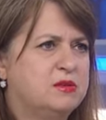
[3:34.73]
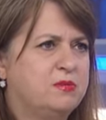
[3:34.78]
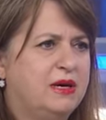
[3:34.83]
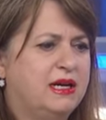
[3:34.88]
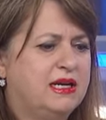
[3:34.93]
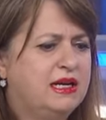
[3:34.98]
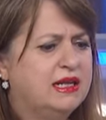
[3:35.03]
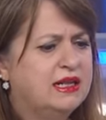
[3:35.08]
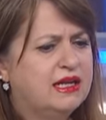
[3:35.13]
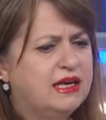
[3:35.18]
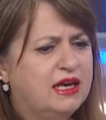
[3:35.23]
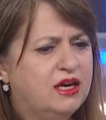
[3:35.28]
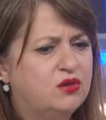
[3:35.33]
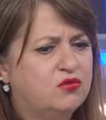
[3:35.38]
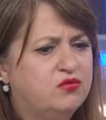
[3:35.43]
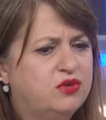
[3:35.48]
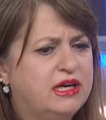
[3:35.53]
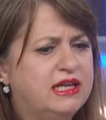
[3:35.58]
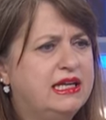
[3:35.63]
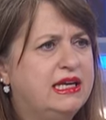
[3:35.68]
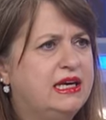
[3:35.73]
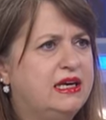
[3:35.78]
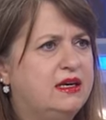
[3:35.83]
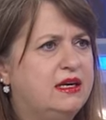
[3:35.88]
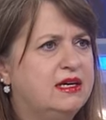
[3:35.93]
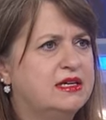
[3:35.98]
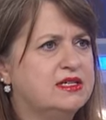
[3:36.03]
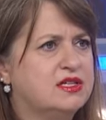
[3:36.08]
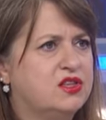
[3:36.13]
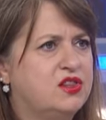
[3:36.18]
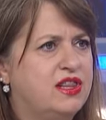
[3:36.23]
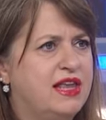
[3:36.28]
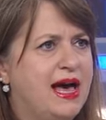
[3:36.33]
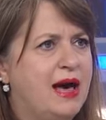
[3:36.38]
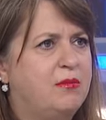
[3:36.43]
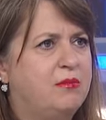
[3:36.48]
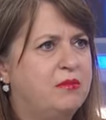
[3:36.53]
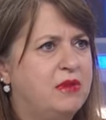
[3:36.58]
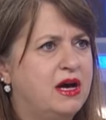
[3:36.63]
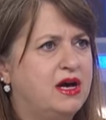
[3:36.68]
But it really isn't
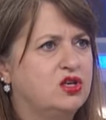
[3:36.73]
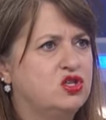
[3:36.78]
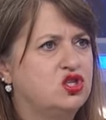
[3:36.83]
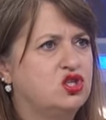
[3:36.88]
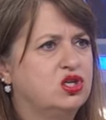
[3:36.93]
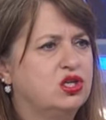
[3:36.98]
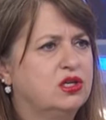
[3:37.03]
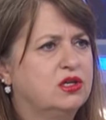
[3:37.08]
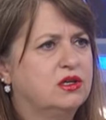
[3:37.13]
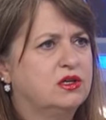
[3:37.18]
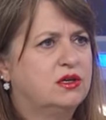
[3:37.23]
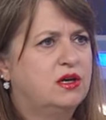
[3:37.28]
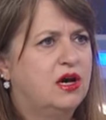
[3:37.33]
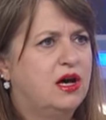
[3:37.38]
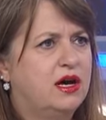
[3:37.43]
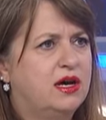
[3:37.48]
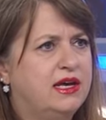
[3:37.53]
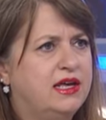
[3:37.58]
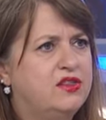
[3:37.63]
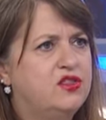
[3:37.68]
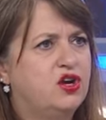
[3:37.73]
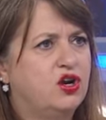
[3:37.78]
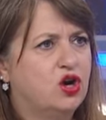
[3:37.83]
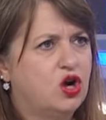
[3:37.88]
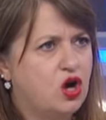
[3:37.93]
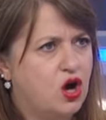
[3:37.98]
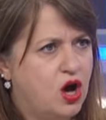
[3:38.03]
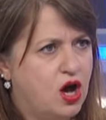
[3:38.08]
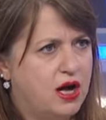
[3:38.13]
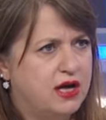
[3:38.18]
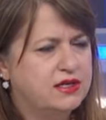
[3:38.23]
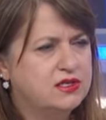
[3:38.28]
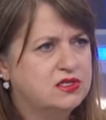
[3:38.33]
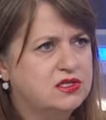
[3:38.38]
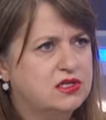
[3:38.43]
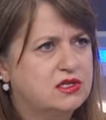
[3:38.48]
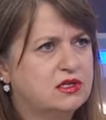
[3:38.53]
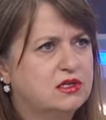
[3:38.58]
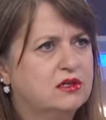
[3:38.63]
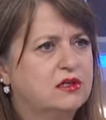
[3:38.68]
that much uh, in their
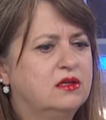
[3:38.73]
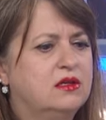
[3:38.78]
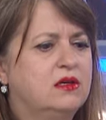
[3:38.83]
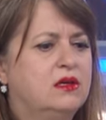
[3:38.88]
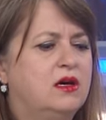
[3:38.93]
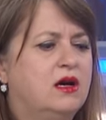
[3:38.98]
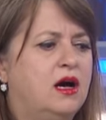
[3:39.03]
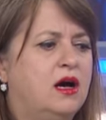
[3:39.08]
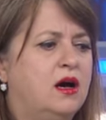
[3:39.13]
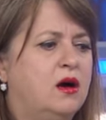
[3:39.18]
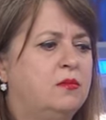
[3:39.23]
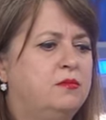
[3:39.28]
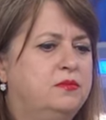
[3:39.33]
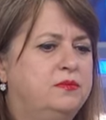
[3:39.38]
cost, um,